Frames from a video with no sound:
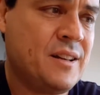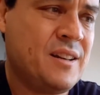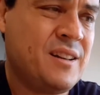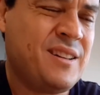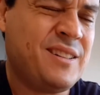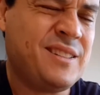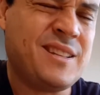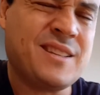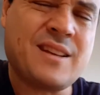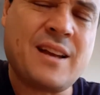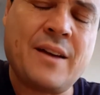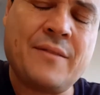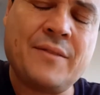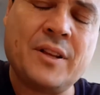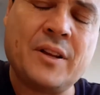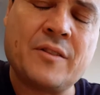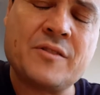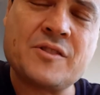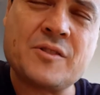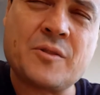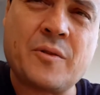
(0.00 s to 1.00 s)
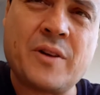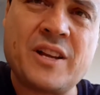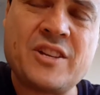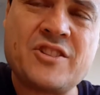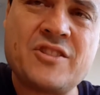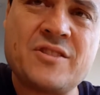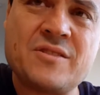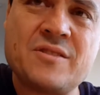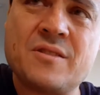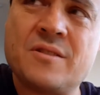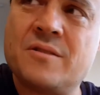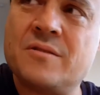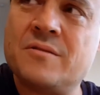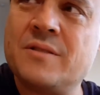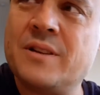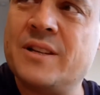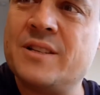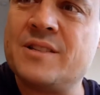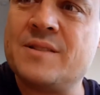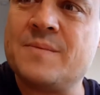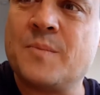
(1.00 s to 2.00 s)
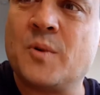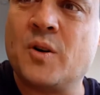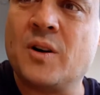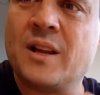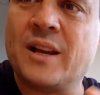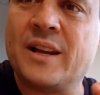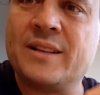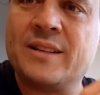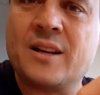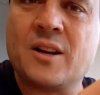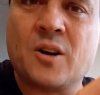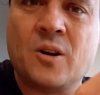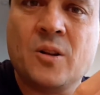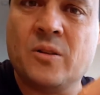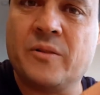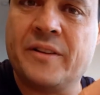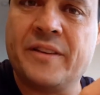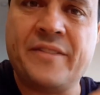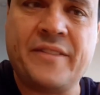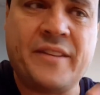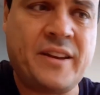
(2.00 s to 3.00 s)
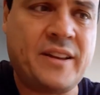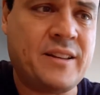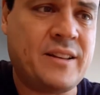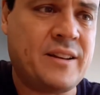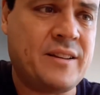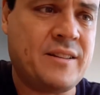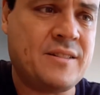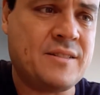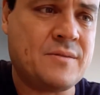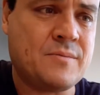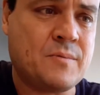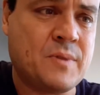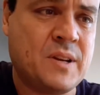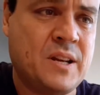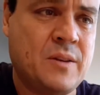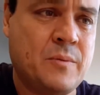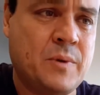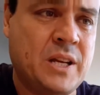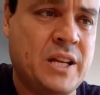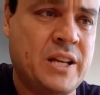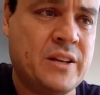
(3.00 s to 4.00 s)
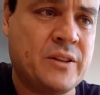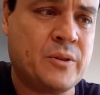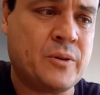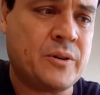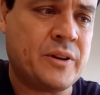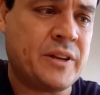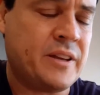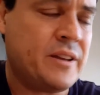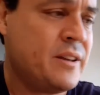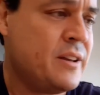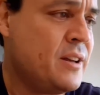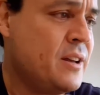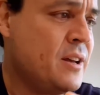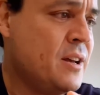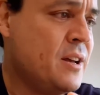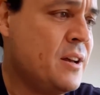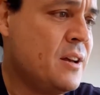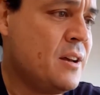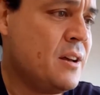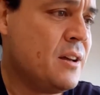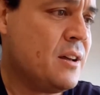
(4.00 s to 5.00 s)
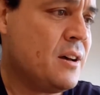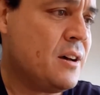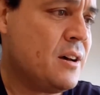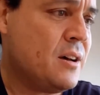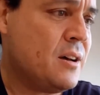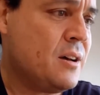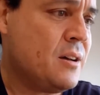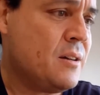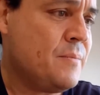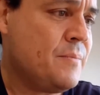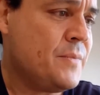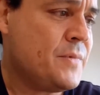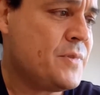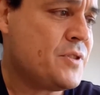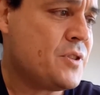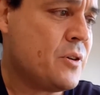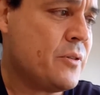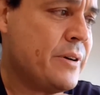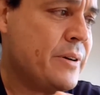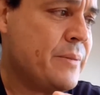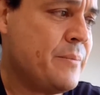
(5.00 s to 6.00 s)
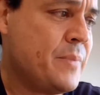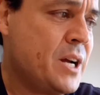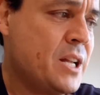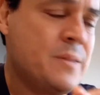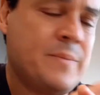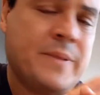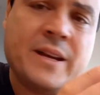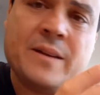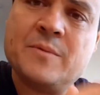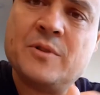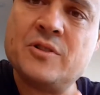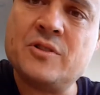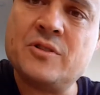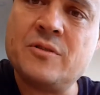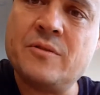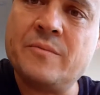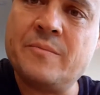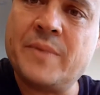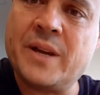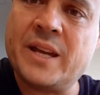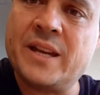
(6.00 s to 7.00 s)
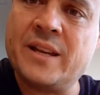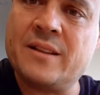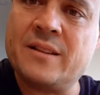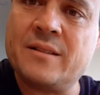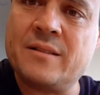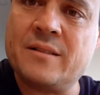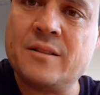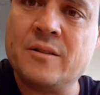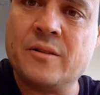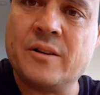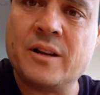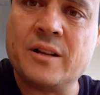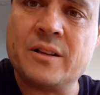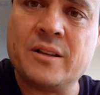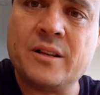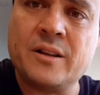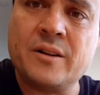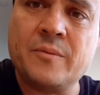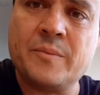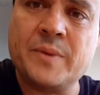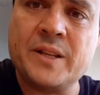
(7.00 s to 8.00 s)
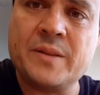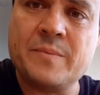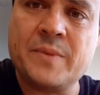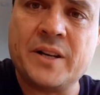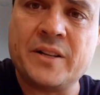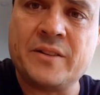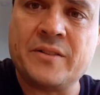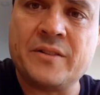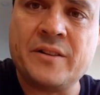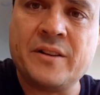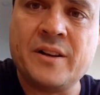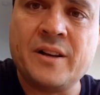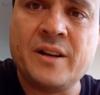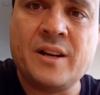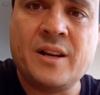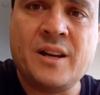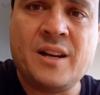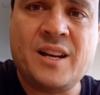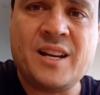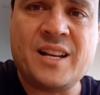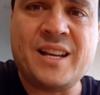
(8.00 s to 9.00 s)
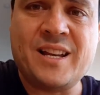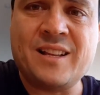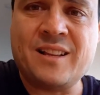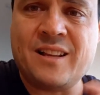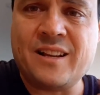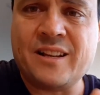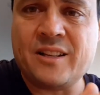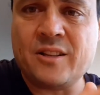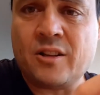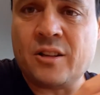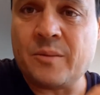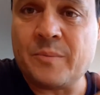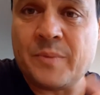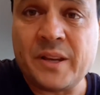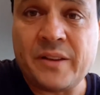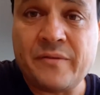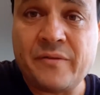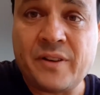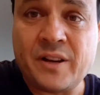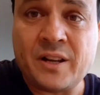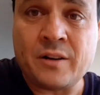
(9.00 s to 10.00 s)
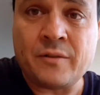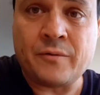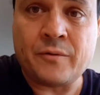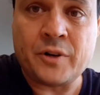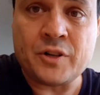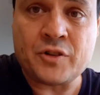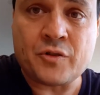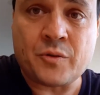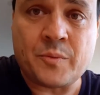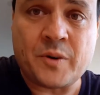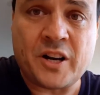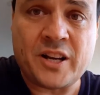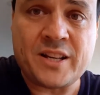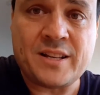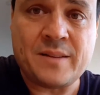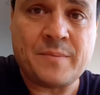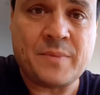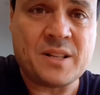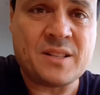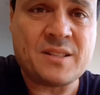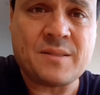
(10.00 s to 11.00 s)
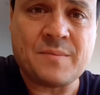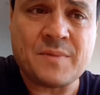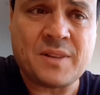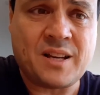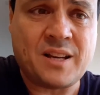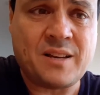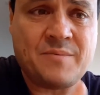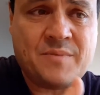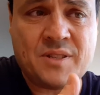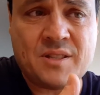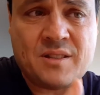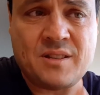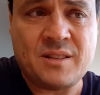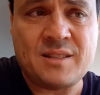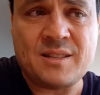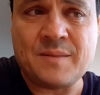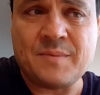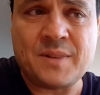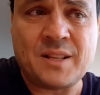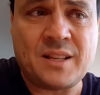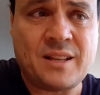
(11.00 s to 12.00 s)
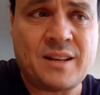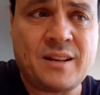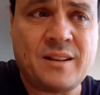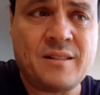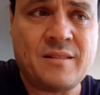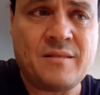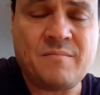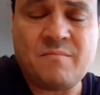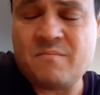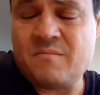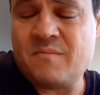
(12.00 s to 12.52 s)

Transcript: it doesn't have a lot of scratches though. It's more like the coloring thing that is really annoying. So I might be able to make it look a little bit better. Again, like not a big fan of retro writing, but sometimes it's something that it